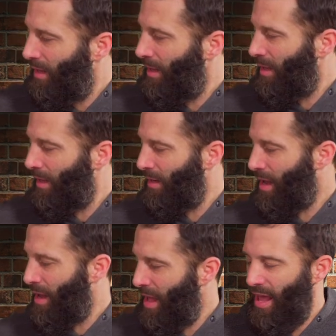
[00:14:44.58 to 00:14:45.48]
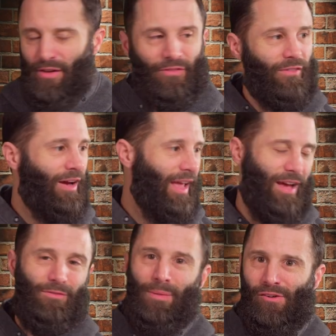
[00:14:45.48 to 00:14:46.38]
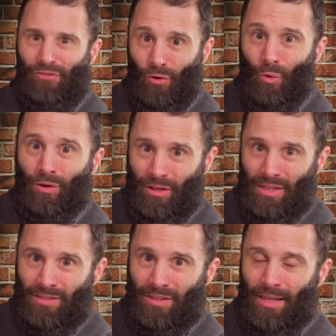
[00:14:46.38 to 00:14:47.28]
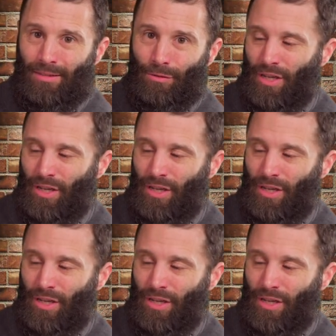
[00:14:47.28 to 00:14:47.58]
And I have I have about four of these things,